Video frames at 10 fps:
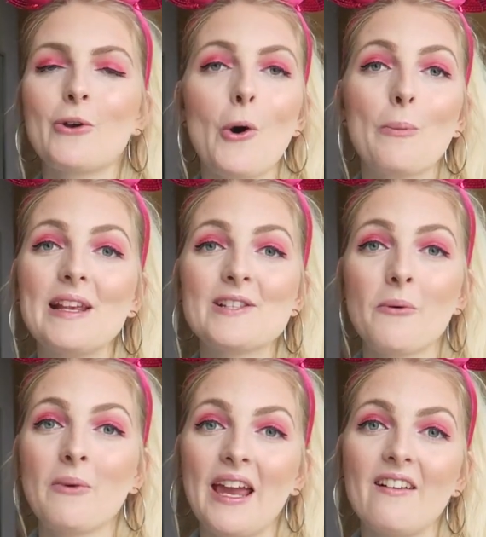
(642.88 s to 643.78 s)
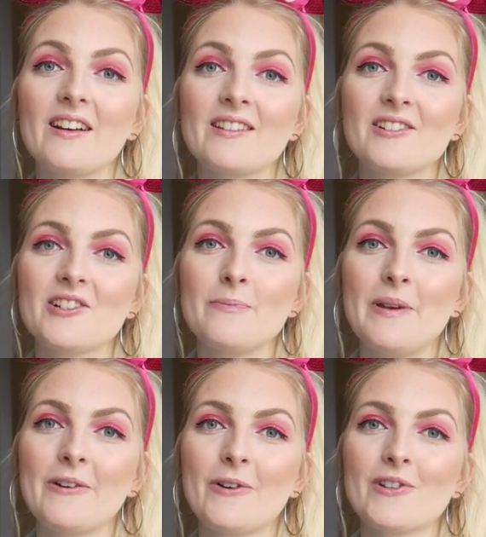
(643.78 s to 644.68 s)
Go meet some characters,
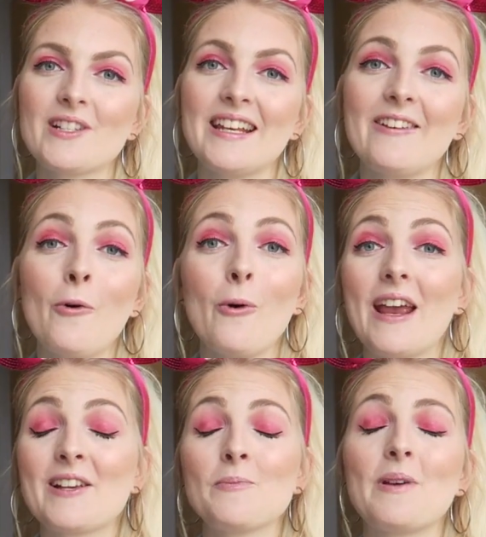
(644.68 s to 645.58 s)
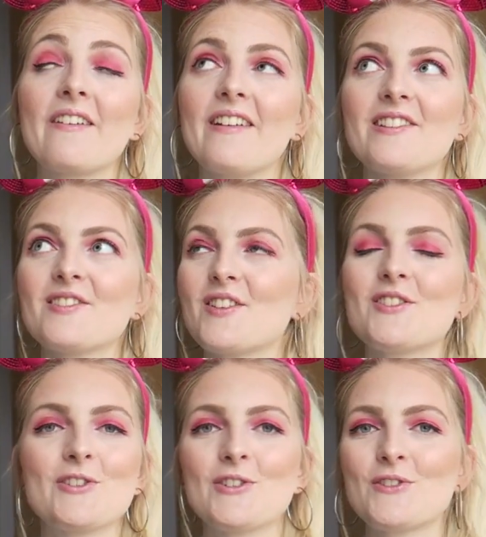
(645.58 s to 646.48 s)
because the whole experience
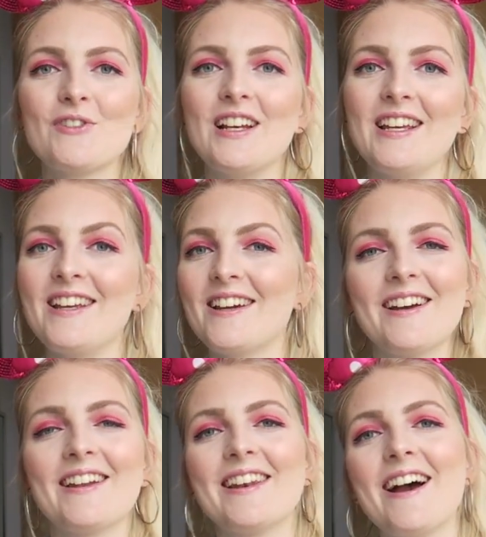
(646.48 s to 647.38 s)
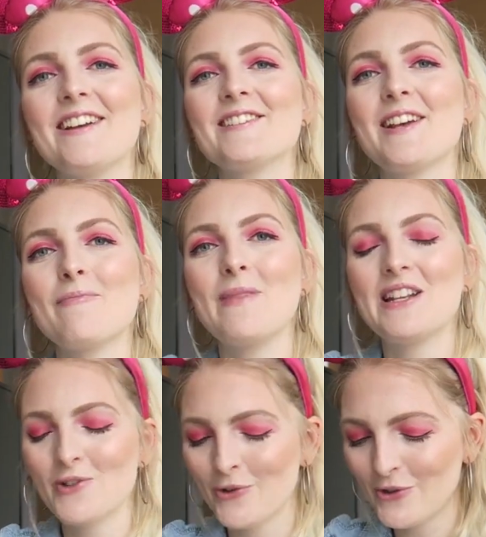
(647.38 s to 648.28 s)
is just really nice and
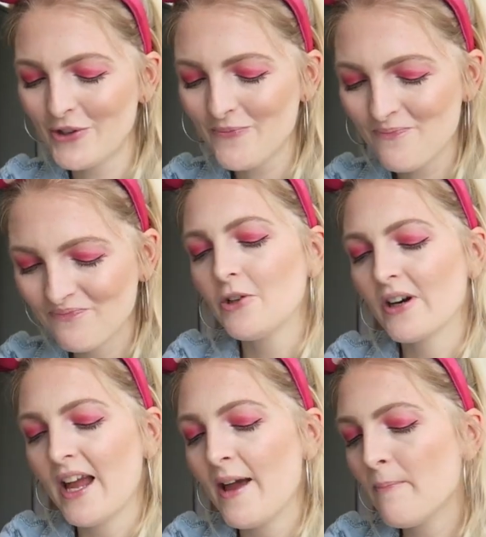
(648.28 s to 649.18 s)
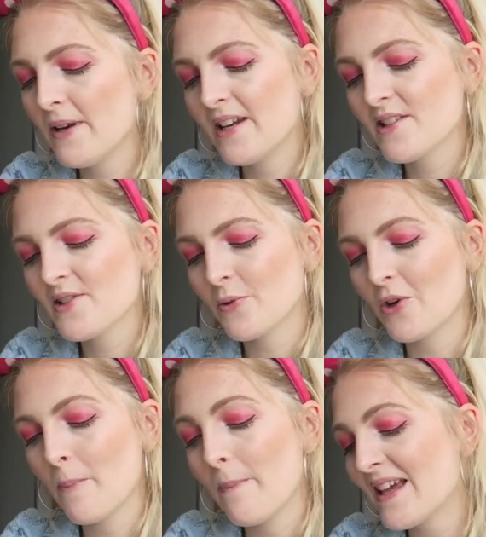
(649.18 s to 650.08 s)
magical. Your happiest
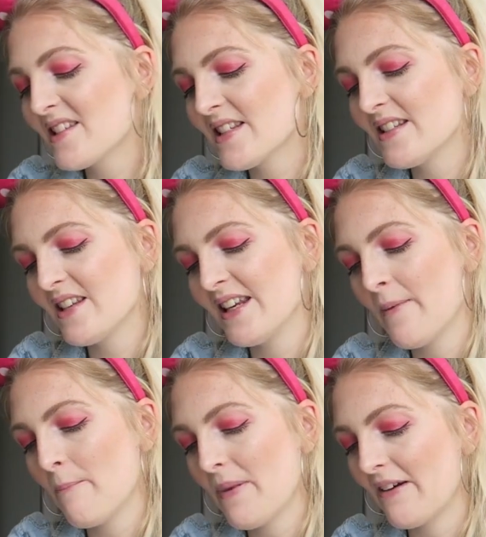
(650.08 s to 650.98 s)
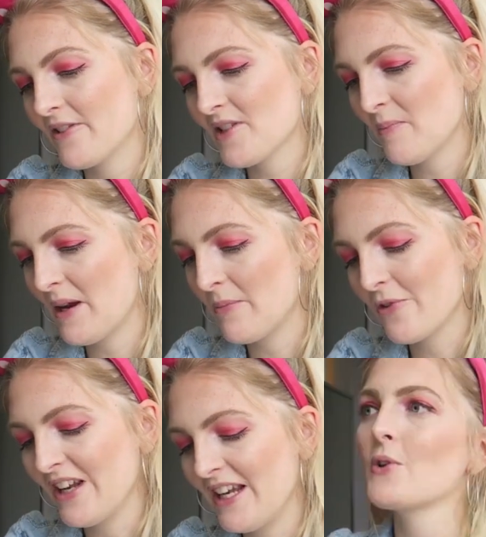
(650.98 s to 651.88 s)
or best Disneyland Paris
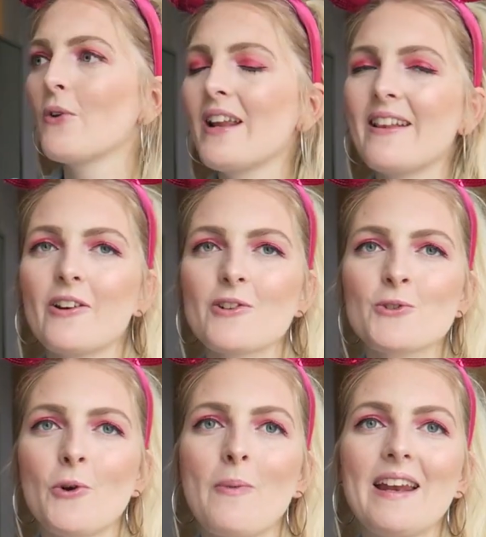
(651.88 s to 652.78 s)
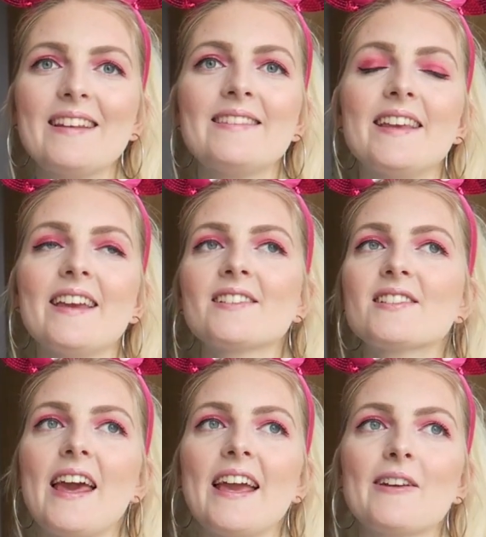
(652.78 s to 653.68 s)
memory. So there are so many
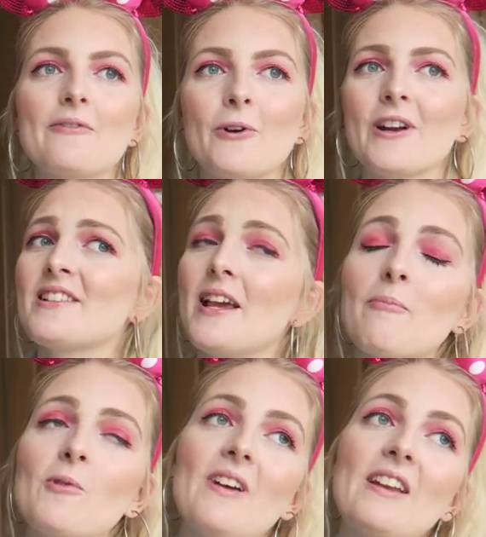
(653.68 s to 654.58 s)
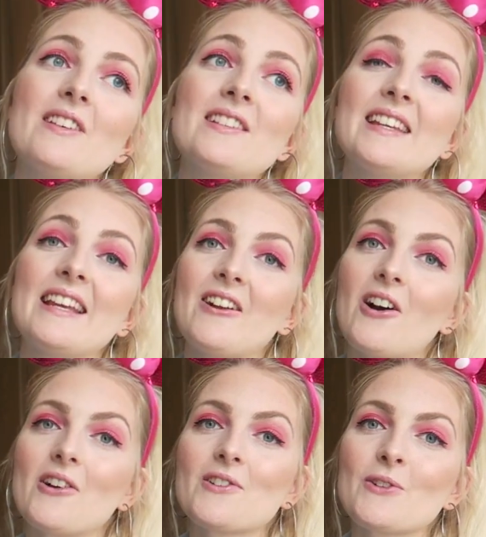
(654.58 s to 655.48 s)
things, like for example when we see the
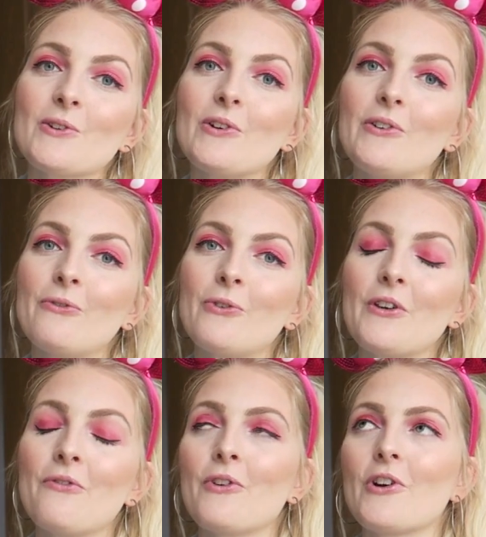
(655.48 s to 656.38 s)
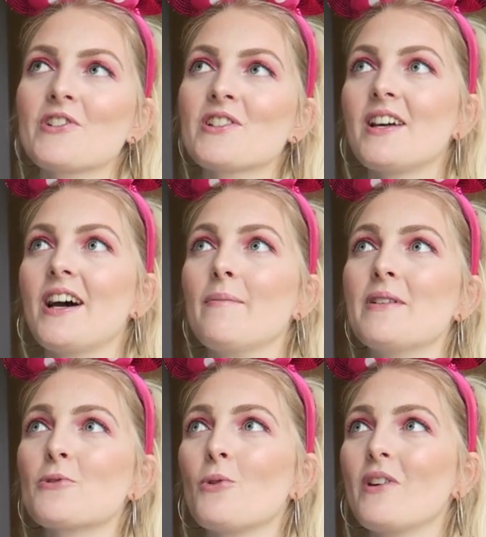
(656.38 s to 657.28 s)
castle for the first time,
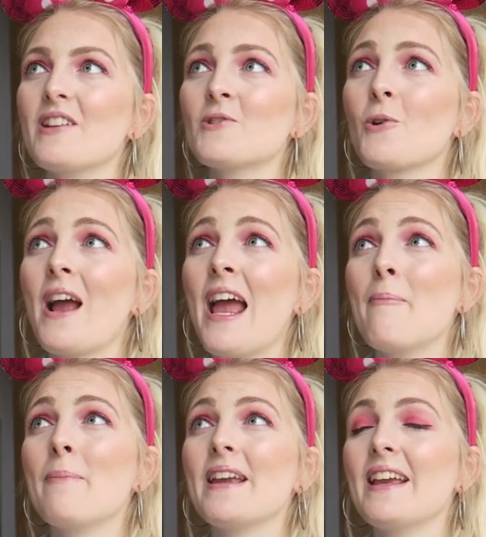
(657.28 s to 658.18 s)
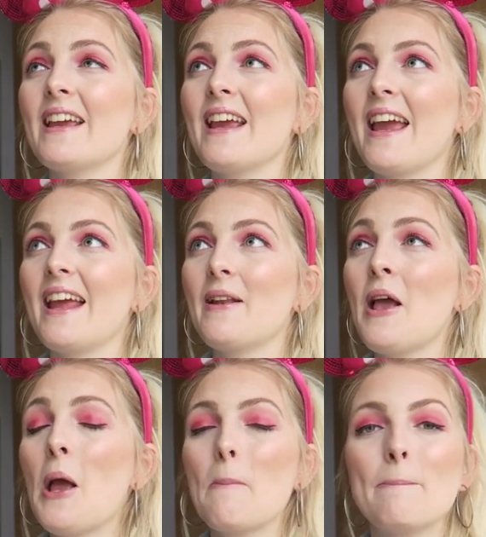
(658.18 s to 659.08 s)
it's always so happy and
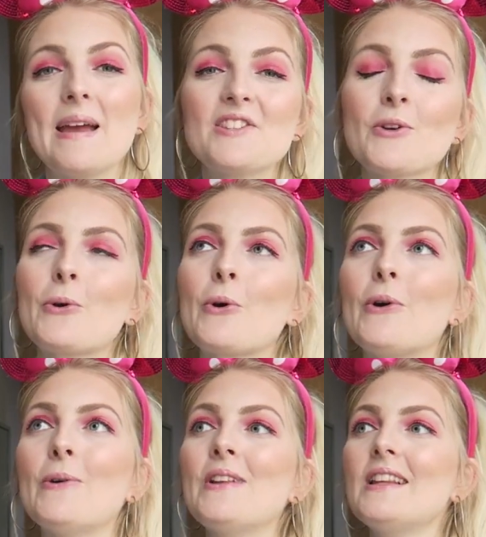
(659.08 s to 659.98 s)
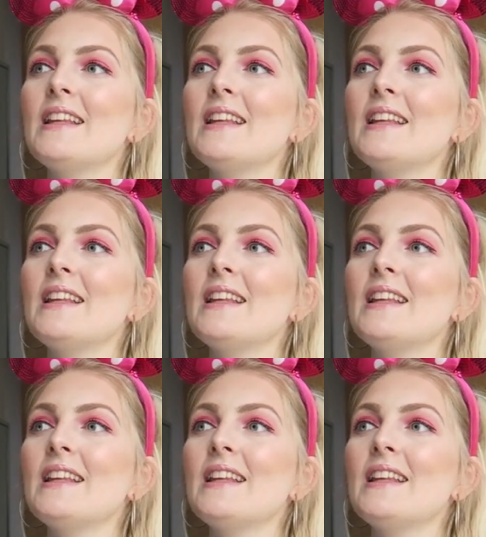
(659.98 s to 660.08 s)
magical.